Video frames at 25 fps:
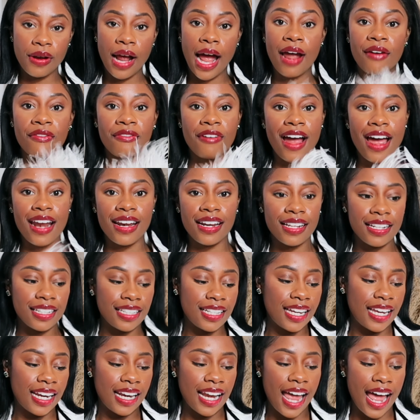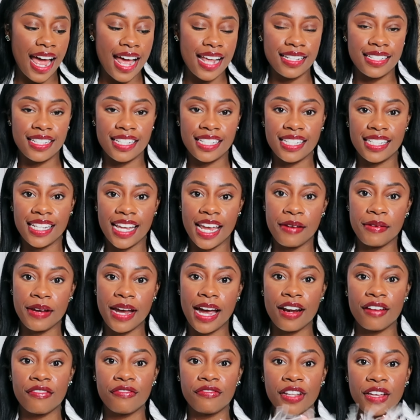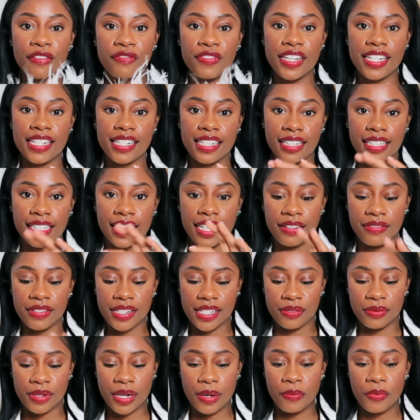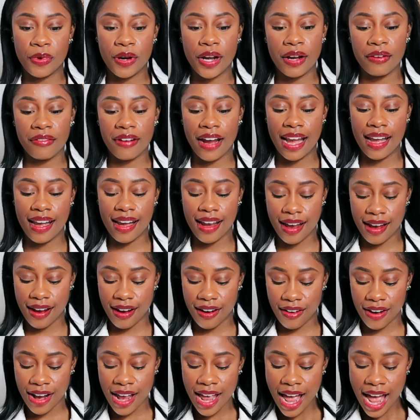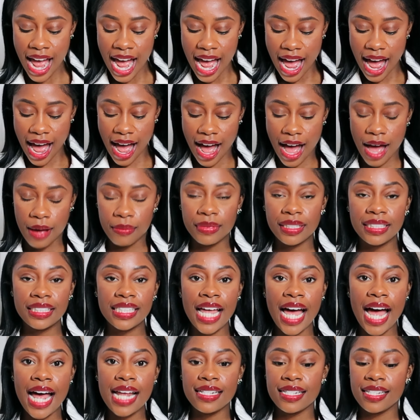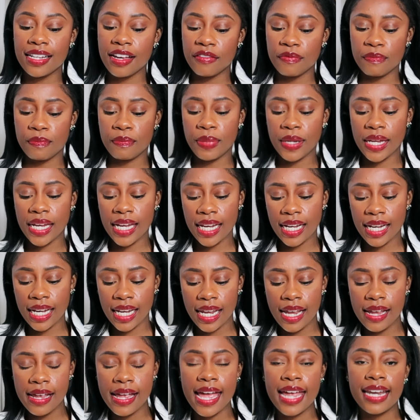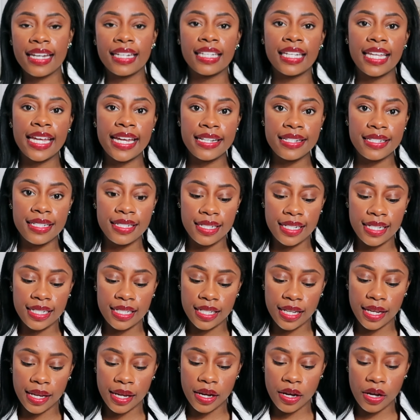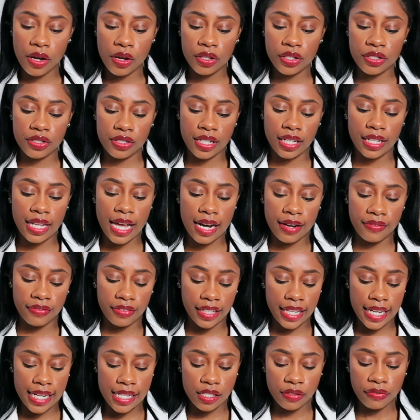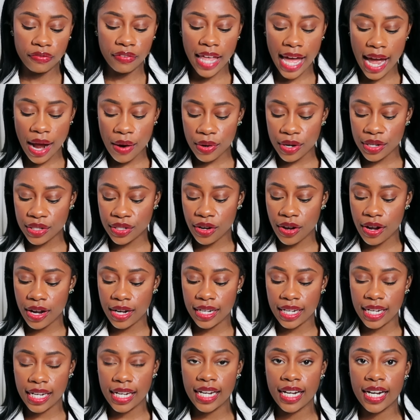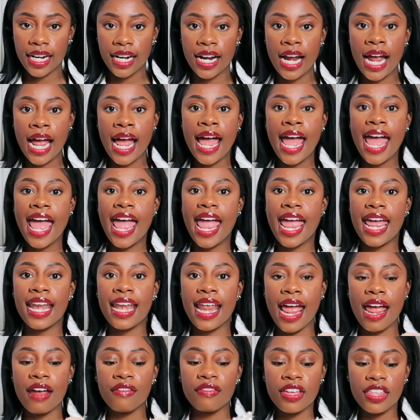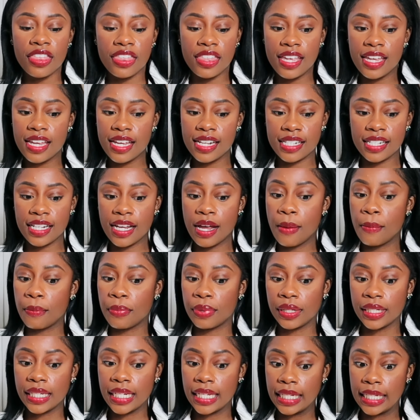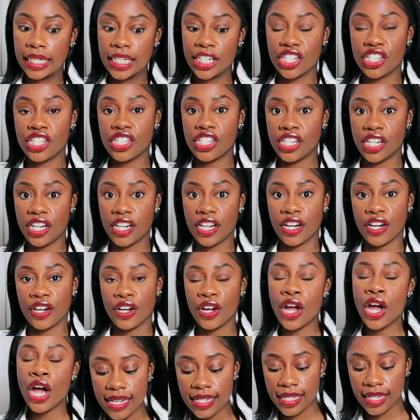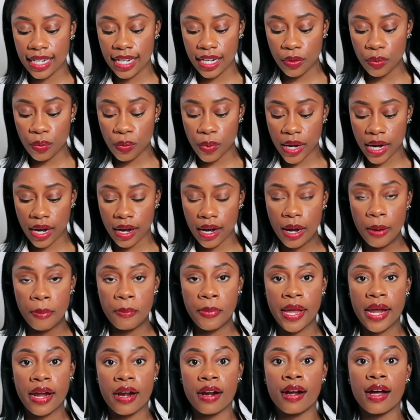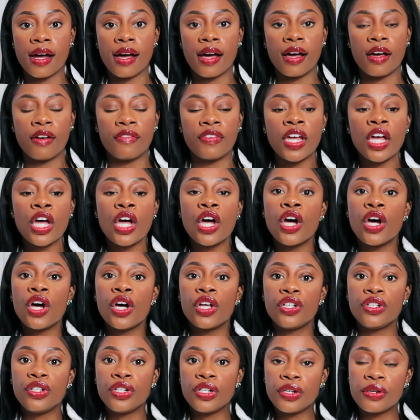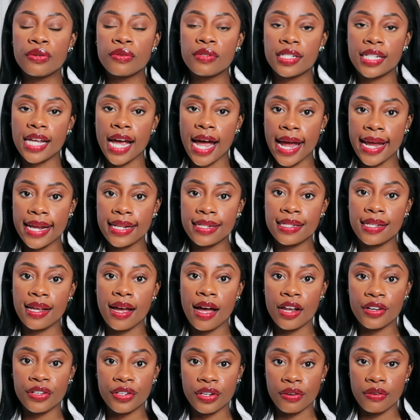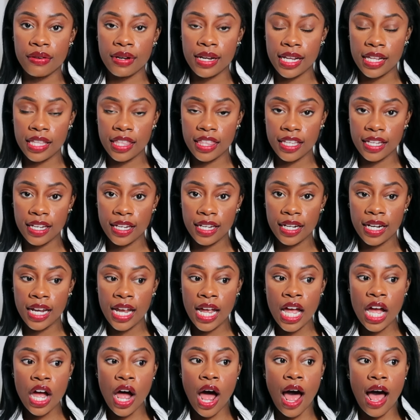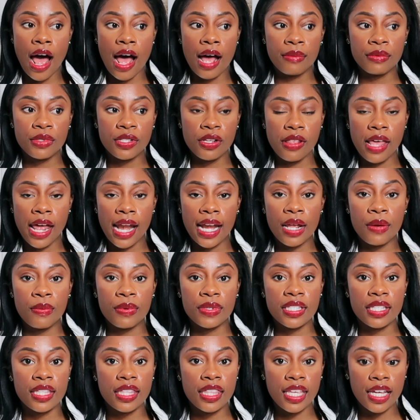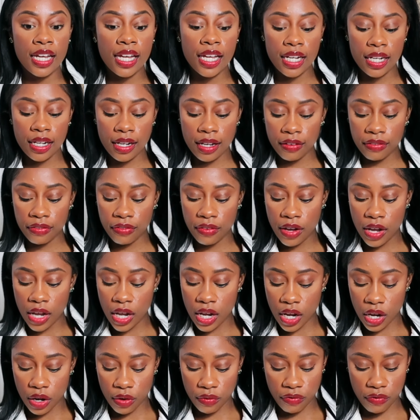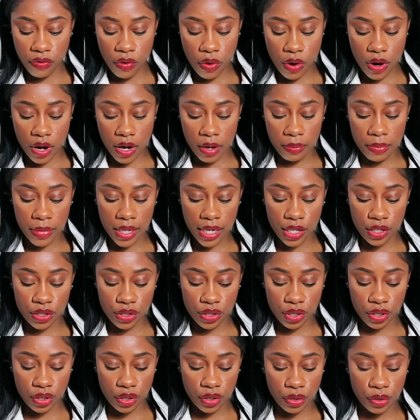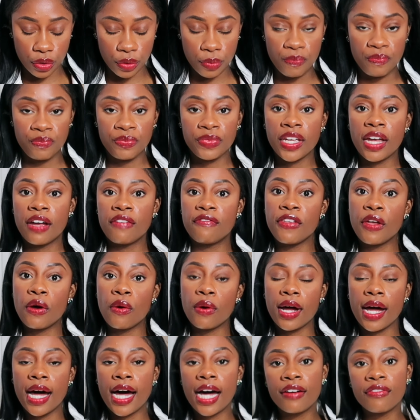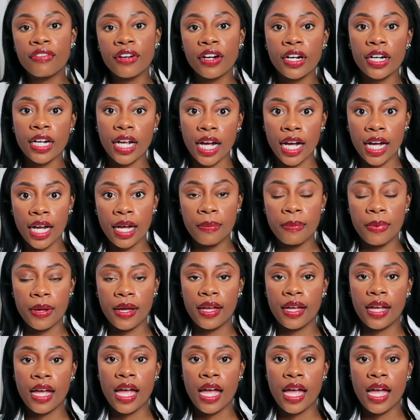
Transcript: Ironically, it has the same kind of fluffy sleeves as what I'm wearing right now. Lots of beading and lace detail. There's a lot of lace flowers on here, and everything is completely sheer. I did wear a pair of nude tights underneath it so that it was thick enough for me to feel covered up.